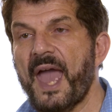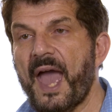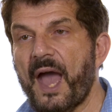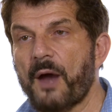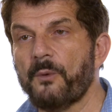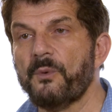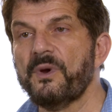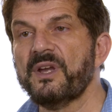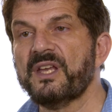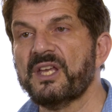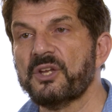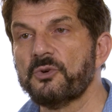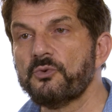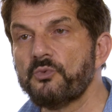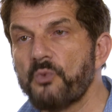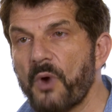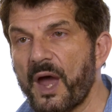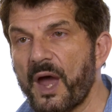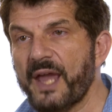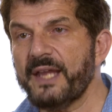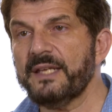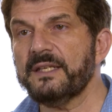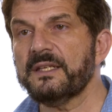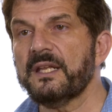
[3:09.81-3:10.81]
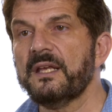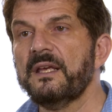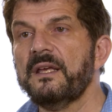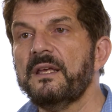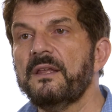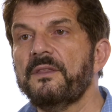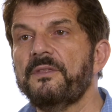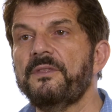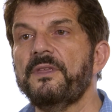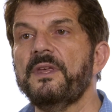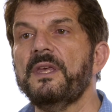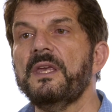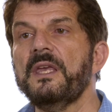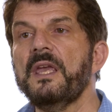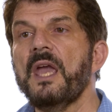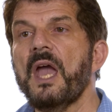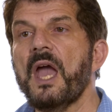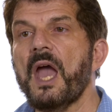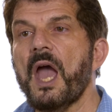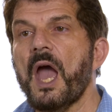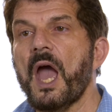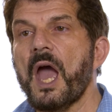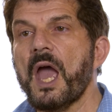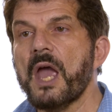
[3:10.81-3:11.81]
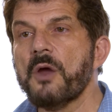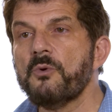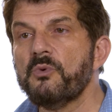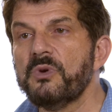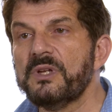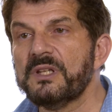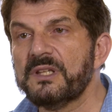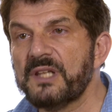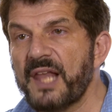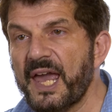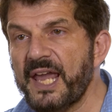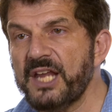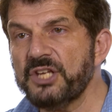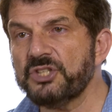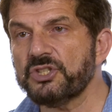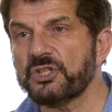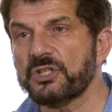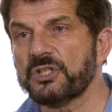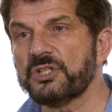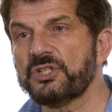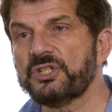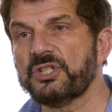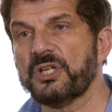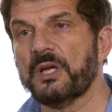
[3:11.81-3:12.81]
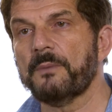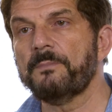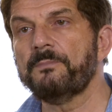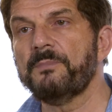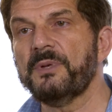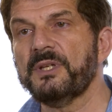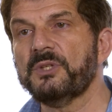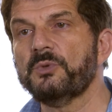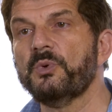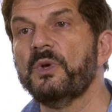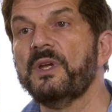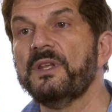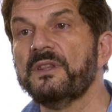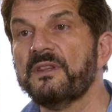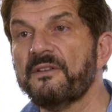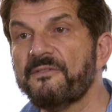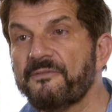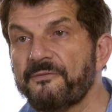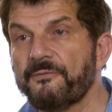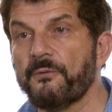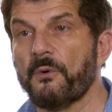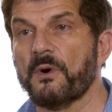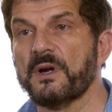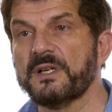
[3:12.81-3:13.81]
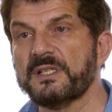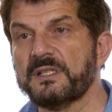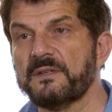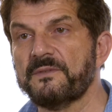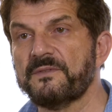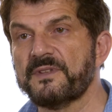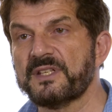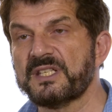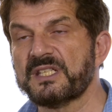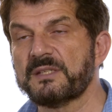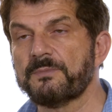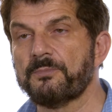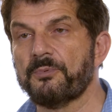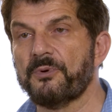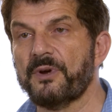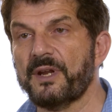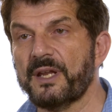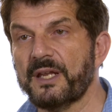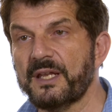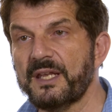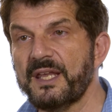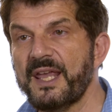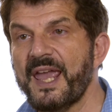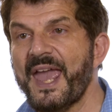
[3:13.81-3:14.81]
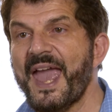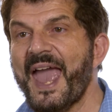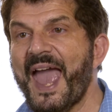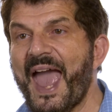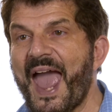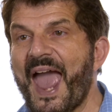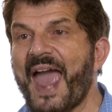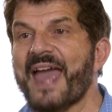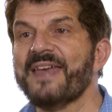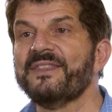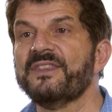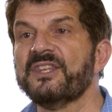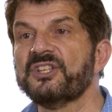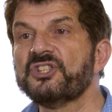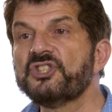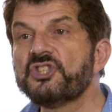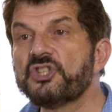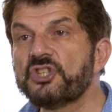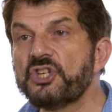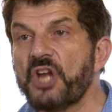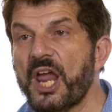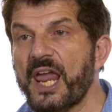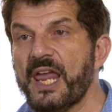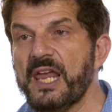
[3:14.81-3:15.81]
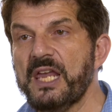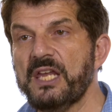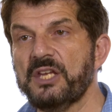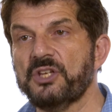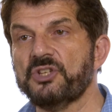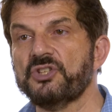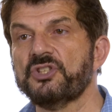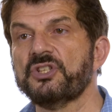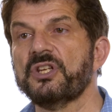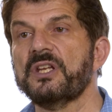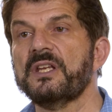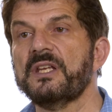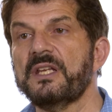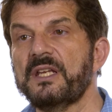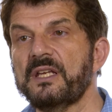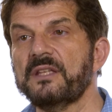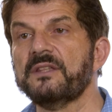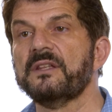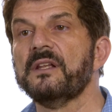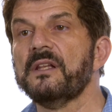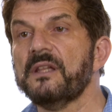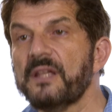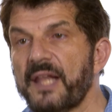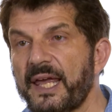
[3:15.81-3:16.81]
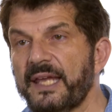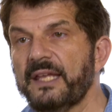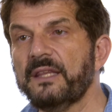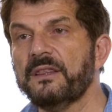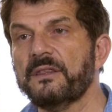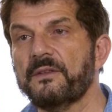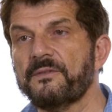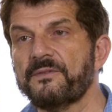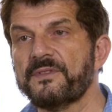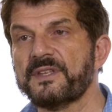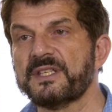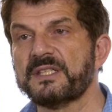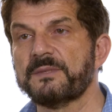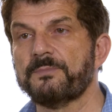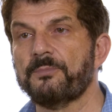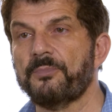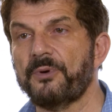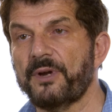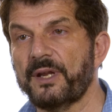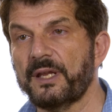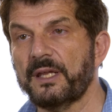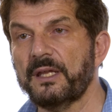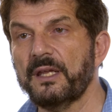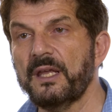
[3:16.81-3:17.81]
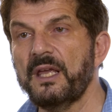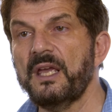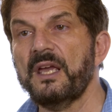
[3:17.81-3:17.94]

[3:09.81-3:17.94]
And we can write the relationship between the force of the spring and the change in the length of the spring.